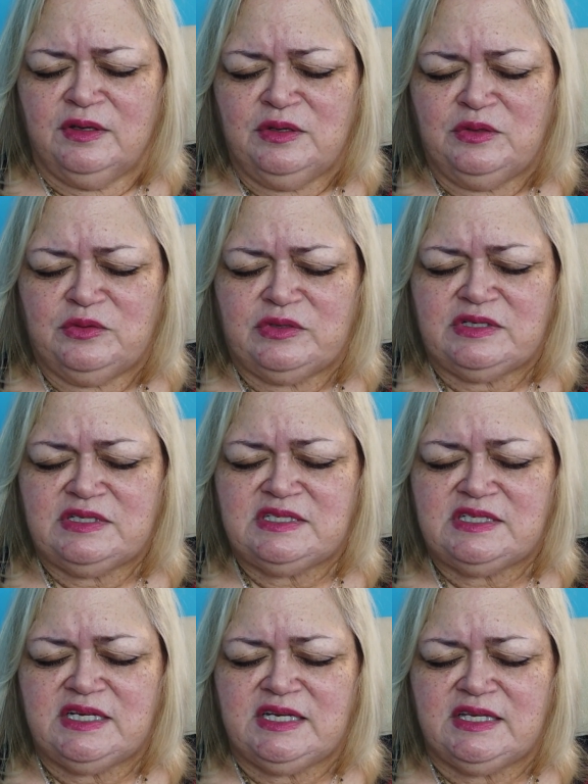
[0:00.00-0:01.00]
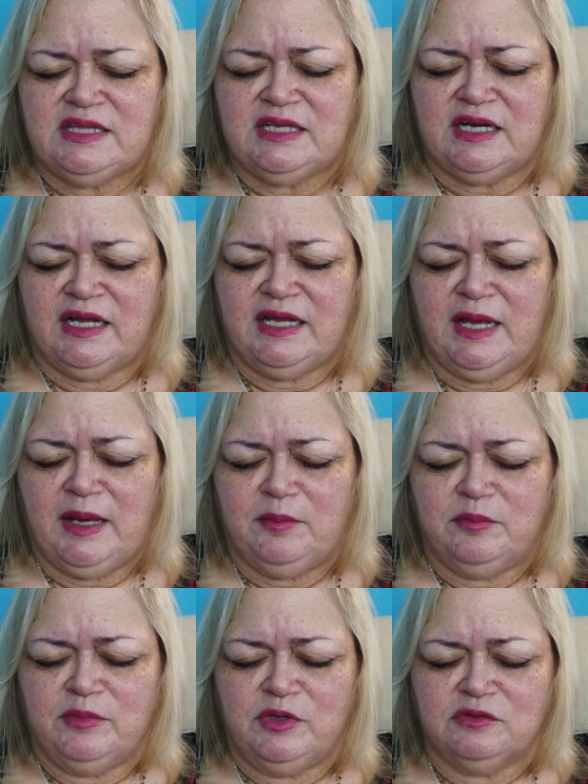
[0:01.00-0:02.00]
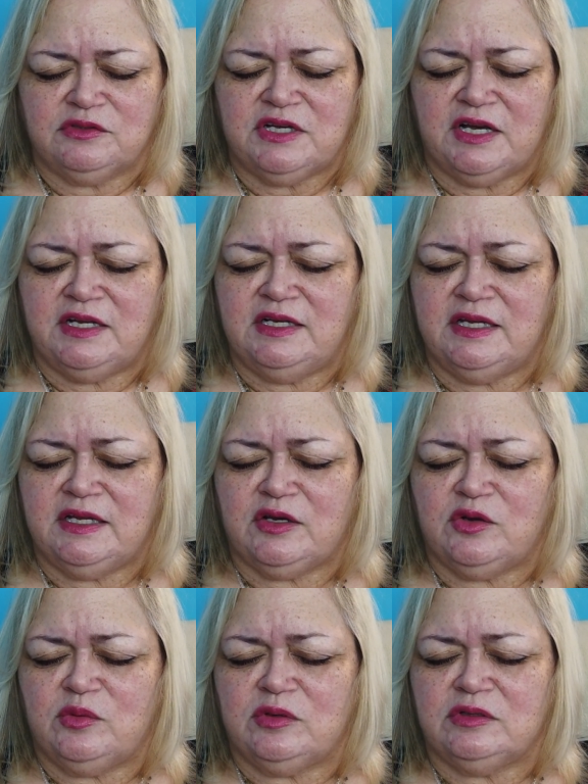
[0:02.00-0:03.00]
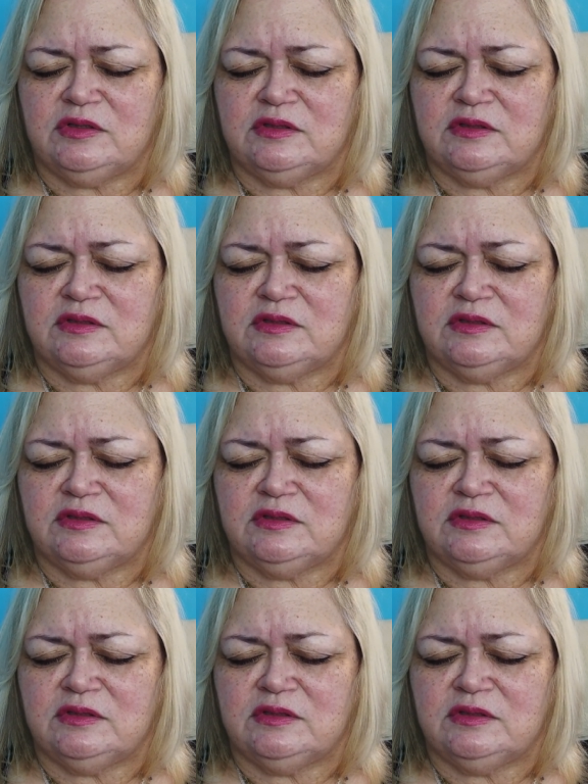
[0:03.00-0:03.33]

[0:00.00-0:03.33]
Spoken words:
You can say that I am multilingual.